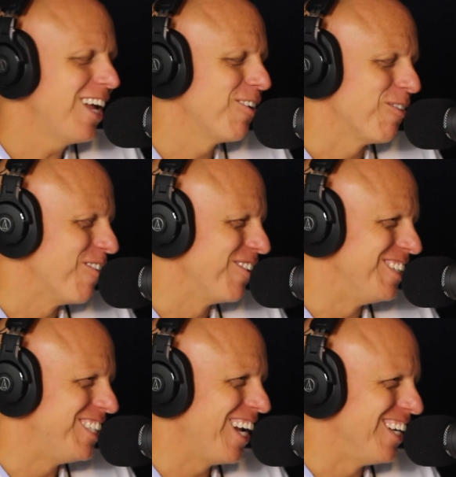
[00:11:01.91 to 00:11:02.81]
can't remember
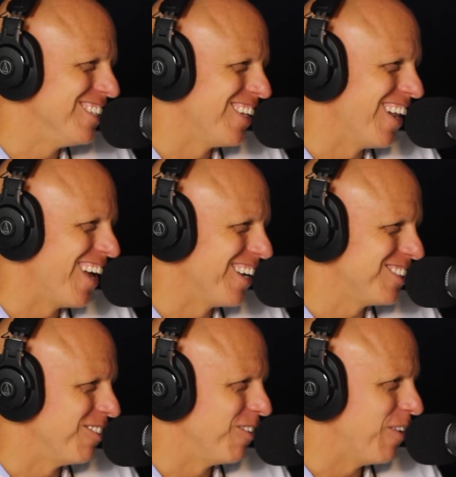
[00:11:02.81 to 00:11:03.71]
the change that I
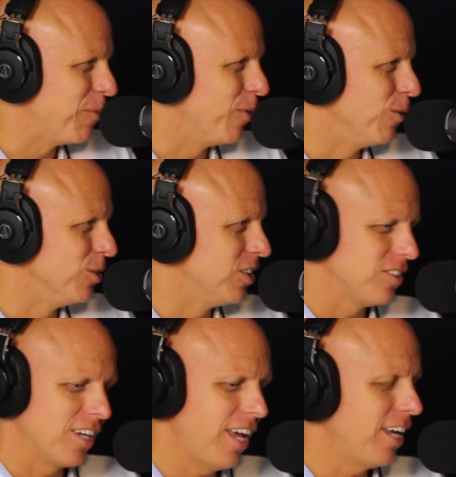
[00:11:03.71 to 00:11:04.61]
asked them to make, but it was just
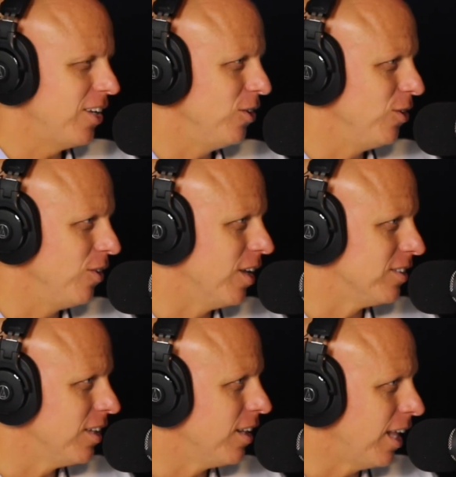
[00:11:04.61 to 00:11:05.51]
like, hey, can you do
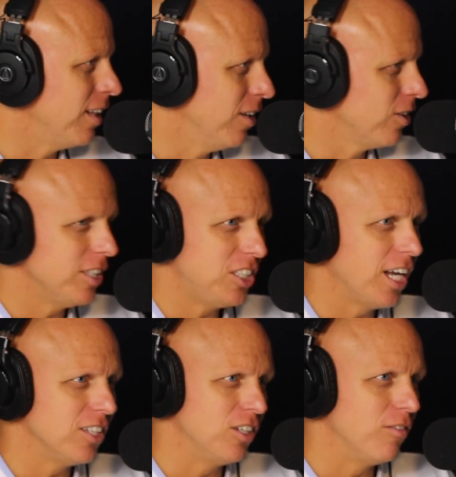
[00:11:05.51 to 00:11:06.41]
this? And they literally
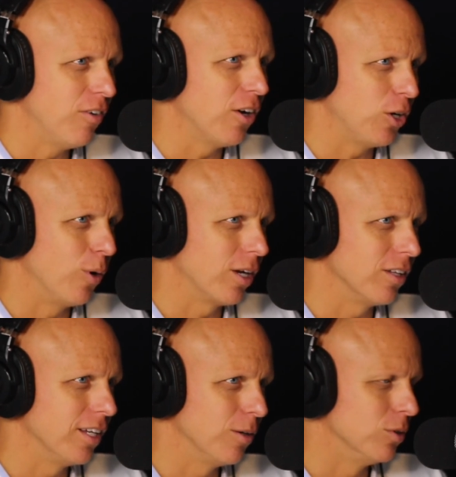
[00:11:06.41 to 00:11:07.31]
changed it very
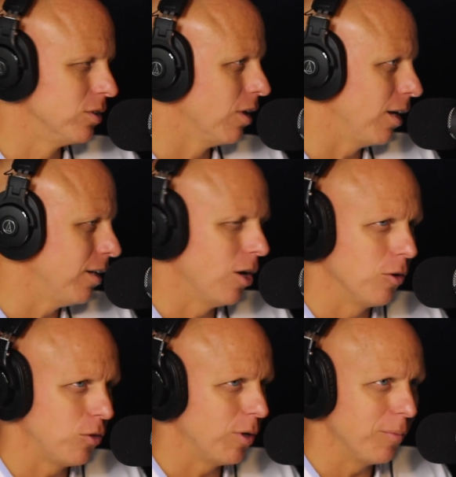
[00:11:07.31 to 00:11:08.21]
quickly. It was like,
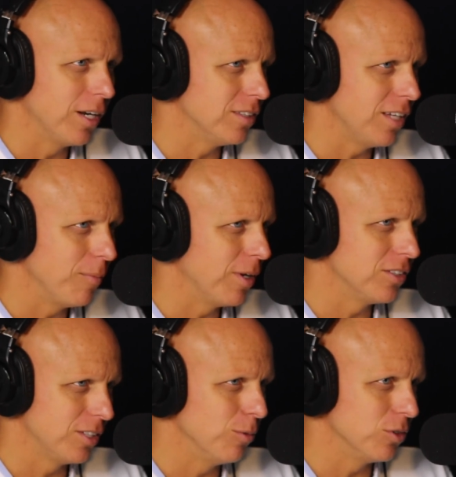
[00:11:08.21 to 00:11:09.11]
3 minutes, 8
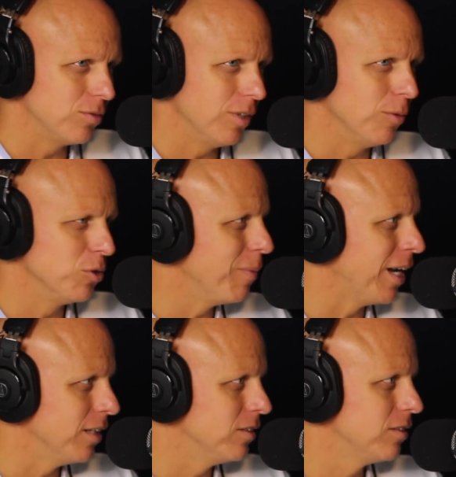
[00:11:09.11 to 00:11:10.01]
minutes. It was
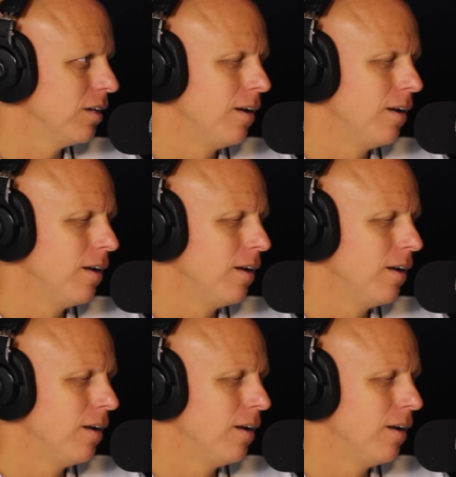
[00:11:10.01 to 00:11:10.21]
minutes.